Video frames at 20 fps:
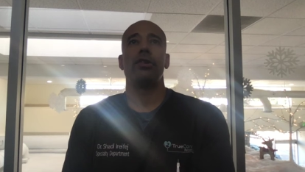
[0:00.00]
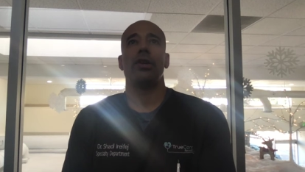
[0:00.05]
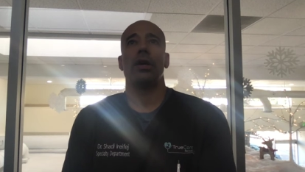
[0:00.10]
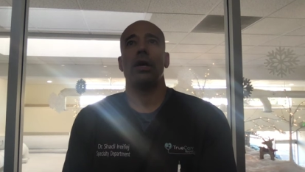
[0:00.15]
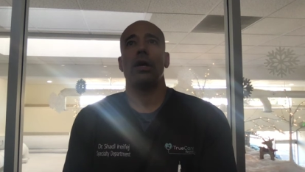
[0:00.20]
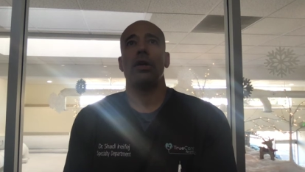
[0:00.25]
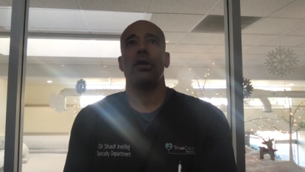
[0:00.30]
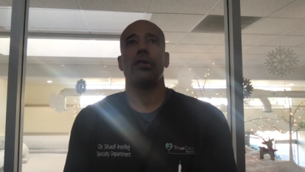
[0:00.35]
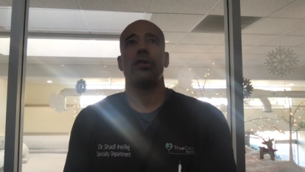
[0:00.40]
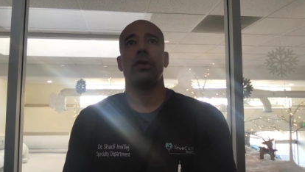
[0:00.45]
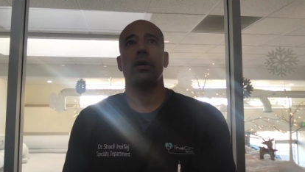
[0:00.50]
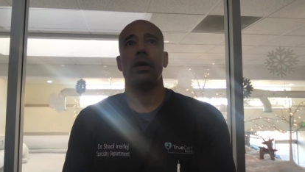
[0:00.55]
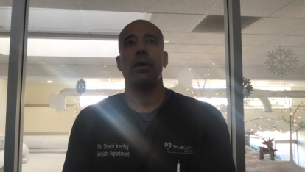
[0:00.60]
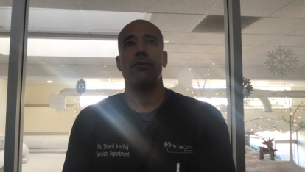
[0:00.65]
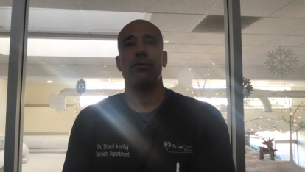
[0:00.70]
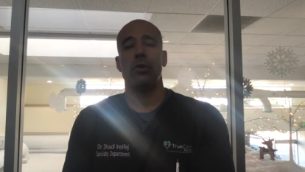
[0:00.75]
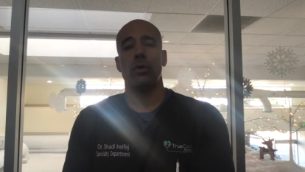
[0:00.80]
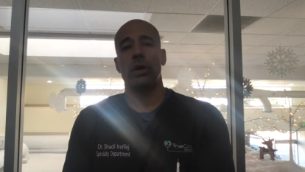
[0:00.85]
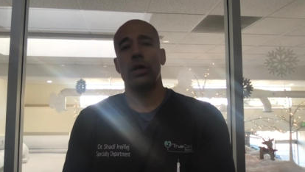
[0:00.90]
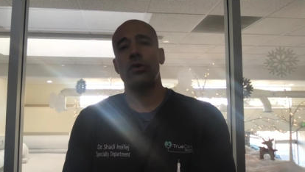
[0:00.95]
is
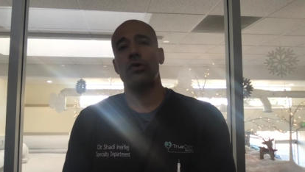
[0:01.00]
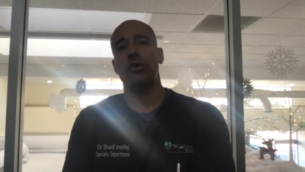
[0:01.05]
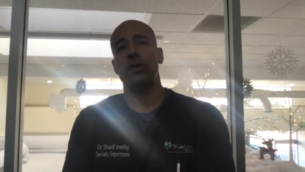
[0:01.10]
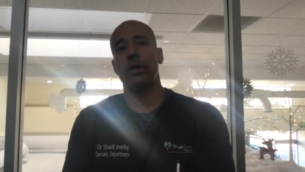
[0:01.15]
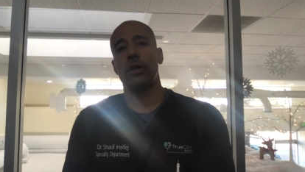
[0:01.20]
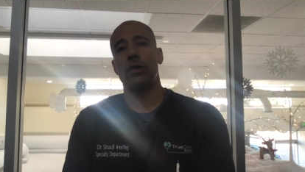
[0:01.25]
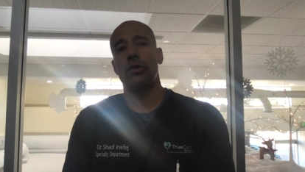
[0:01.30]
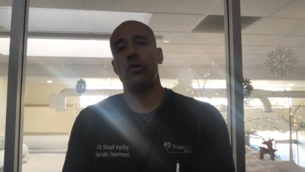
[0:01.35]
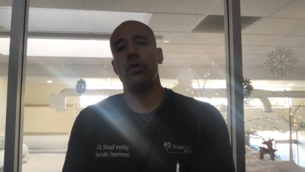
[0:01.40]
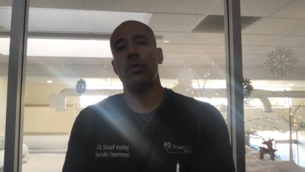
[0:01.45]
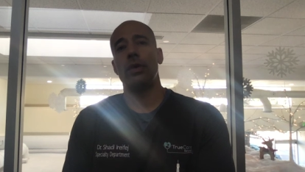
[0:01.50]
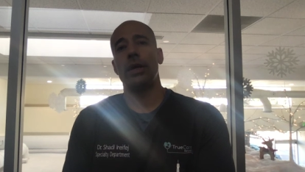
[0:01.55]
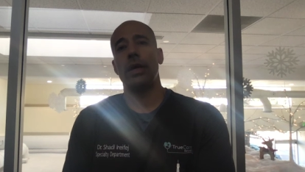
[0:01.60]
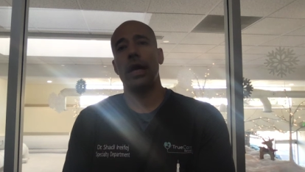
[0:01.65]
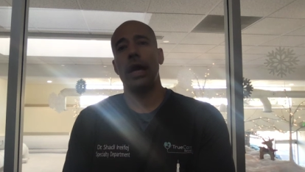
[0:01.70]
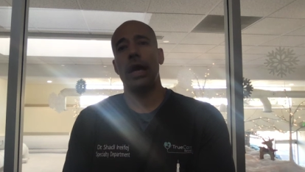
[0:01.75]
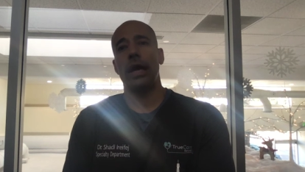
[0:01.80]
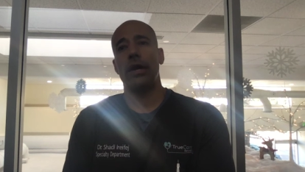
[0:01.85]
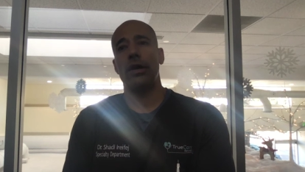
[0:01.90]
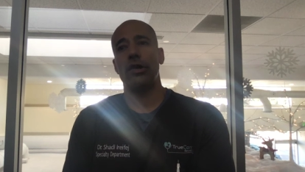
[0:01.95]
if you are interested in doing
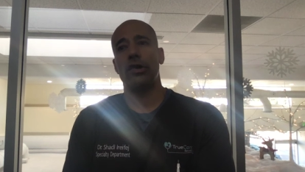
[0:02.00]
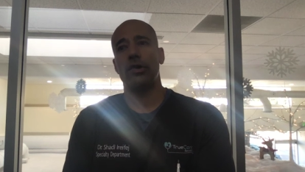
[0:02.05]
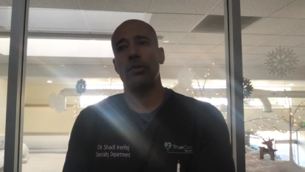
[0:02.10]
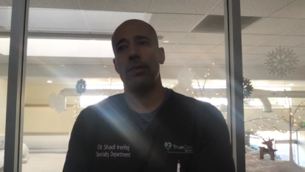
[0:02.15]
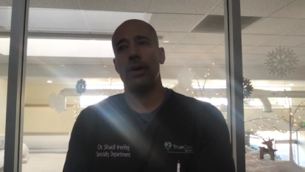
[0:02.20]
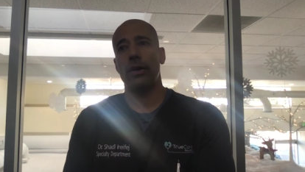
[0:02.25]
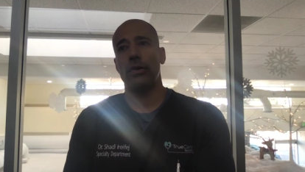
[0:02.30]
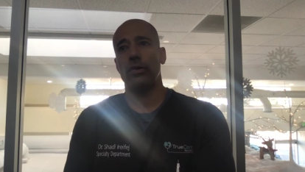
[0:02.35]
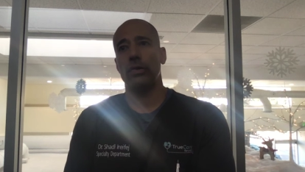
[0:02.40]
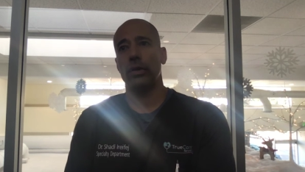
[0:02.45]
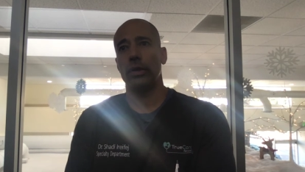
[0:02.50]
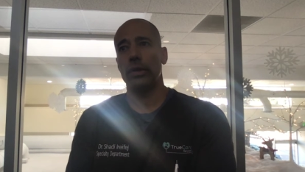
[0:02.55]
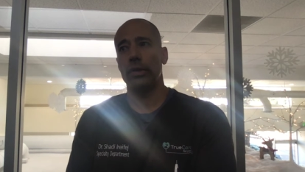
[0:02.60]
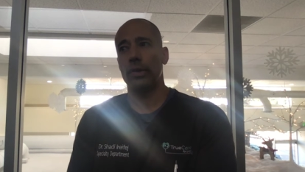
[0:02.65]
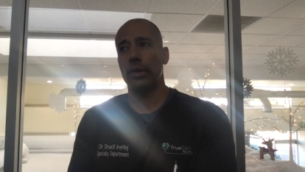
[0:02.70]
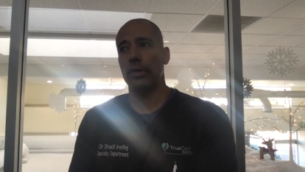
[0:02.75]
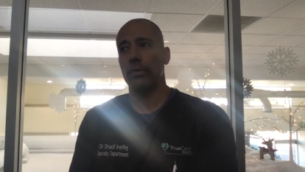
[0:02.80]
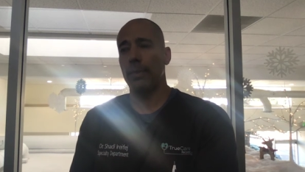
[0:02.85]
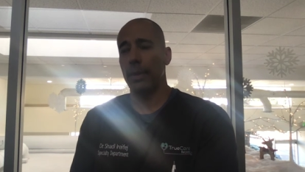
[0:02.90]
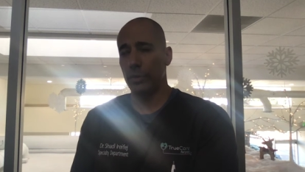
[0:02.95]
a
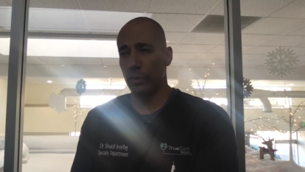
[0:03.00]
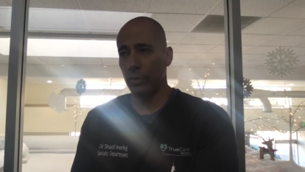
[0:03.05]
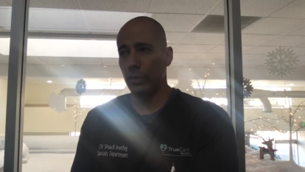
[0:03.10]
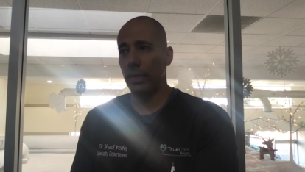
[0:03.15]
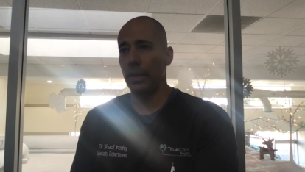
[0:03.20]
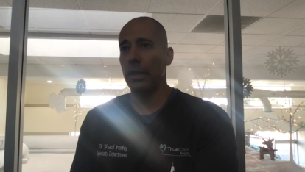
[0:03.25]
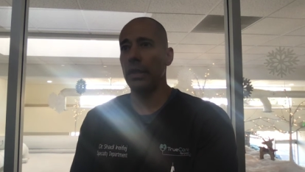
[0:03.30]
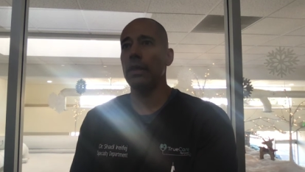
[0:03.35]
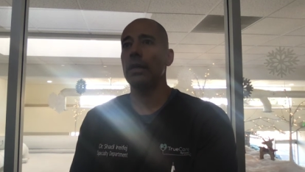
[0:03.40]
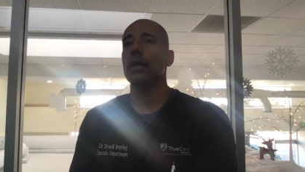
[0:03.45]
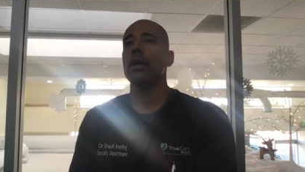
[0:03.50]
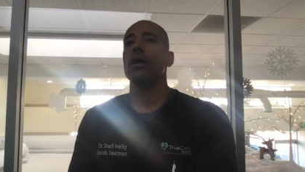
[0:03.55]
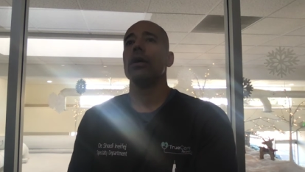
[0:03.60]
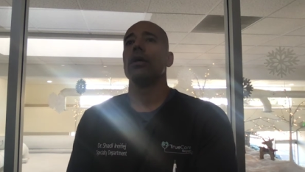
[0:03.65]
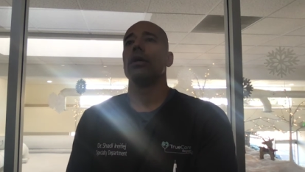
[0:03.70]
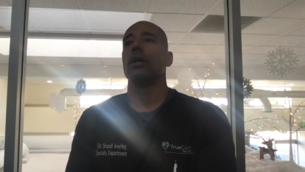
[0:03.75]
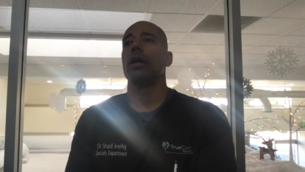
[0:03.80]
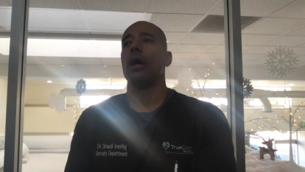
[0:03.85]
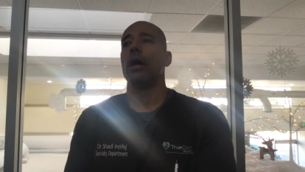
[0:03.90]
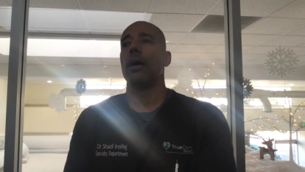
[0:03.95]
specialty
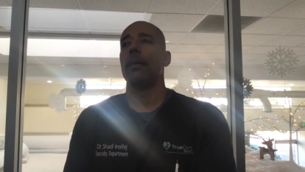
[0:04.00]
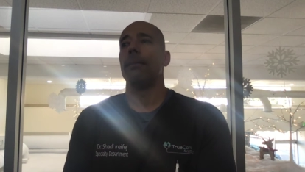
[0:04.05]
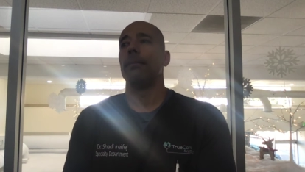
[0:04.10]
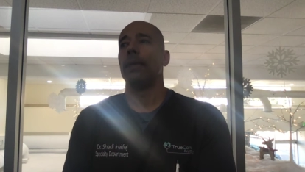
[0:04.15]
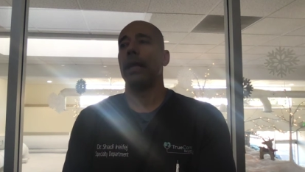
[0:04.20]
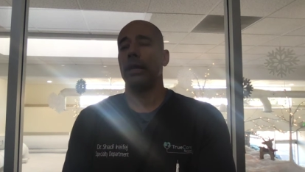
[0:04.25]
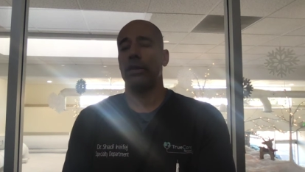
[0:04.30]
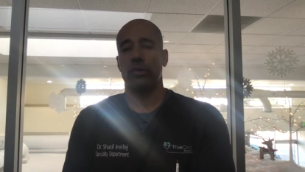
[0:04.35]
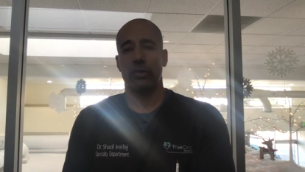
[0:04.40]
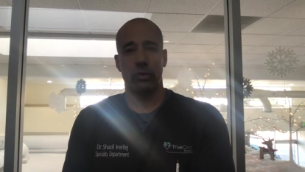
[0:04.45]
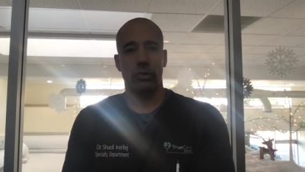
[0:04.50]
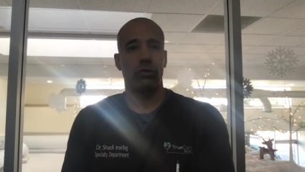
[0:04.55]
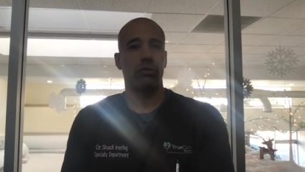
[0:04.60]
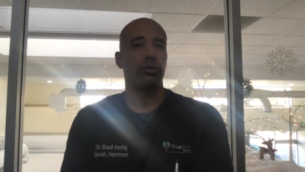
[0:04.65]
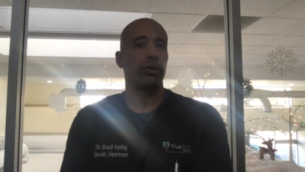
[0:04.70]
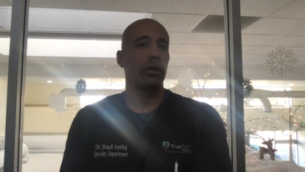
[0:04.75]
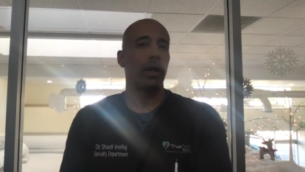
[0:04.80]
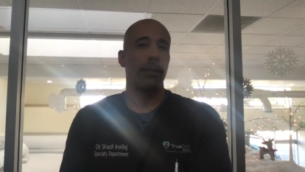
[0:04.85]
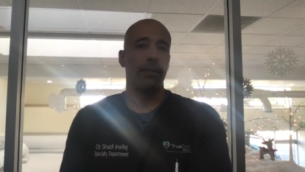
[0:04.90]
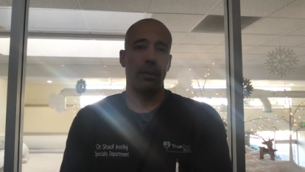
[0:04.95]
like
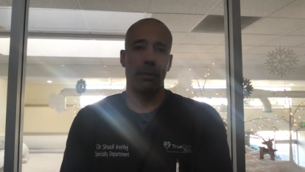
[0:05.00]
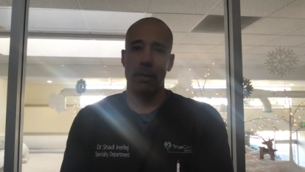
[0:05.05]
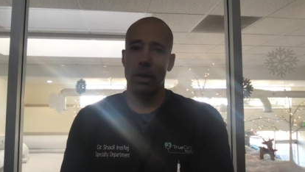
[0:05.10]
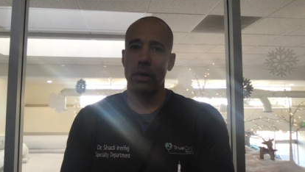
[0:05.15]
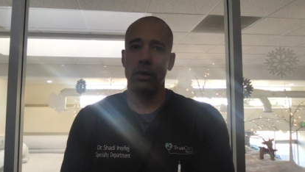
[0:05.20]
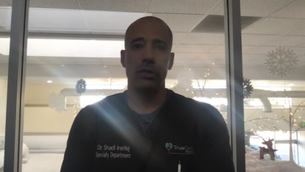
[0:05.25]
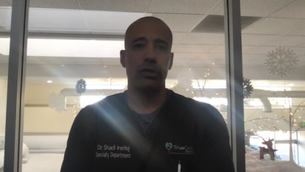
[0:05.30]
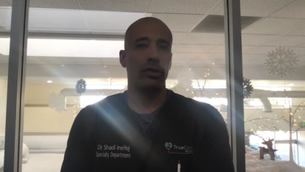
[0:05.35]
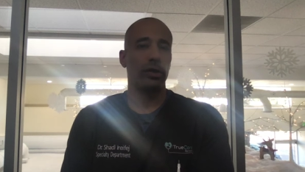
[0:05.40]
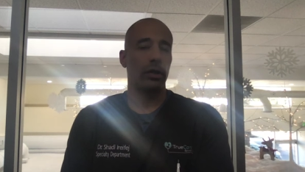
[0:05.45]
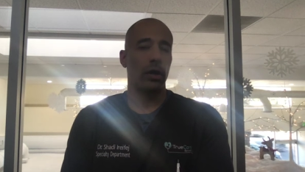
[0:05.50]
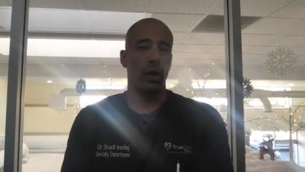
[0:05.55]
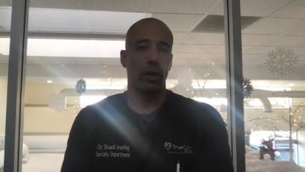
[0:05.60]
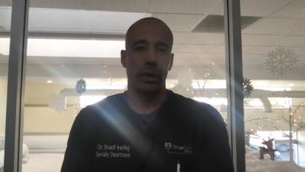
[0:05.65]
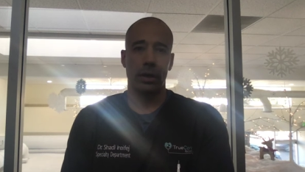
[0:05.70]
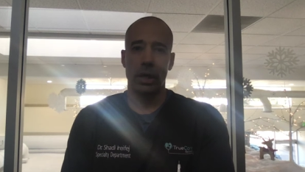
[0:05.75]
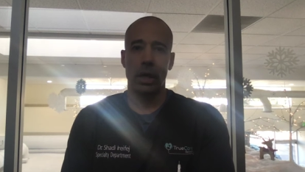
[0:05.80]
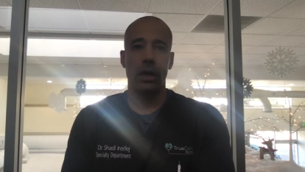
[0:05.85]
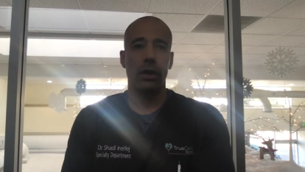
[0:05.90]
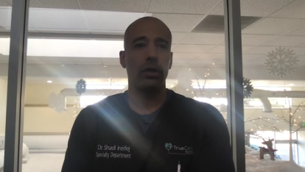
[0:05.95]
surgery, ophthalmology,
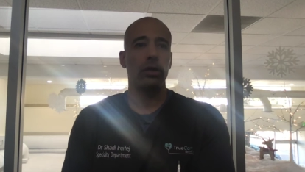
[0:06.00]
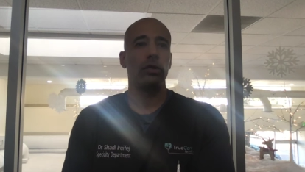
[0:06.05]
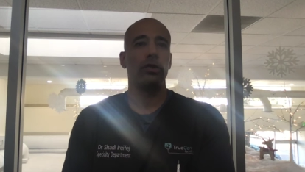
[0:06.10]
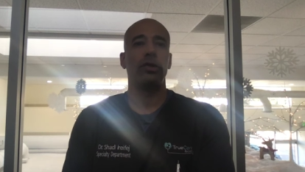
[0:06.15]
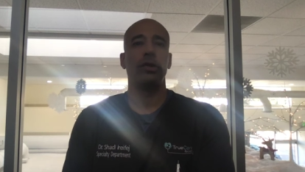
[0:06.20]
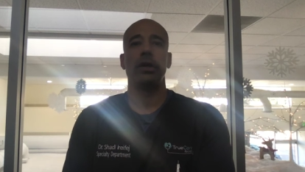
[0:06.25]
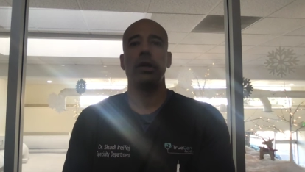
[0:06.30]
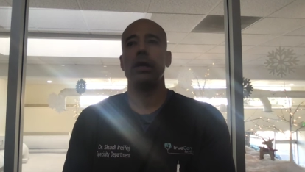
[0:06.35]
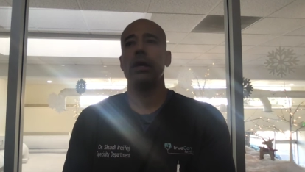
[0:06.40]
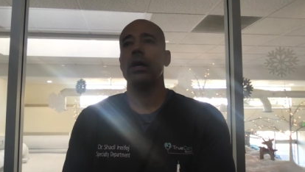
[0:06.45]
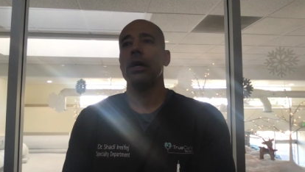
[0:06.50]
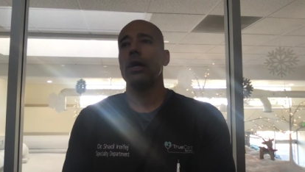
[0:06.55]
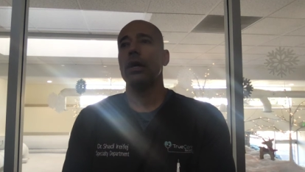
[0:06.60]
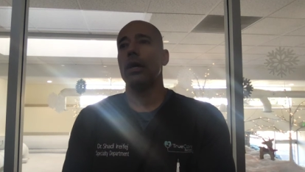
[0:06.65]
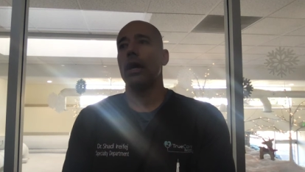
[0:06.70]
cardiology,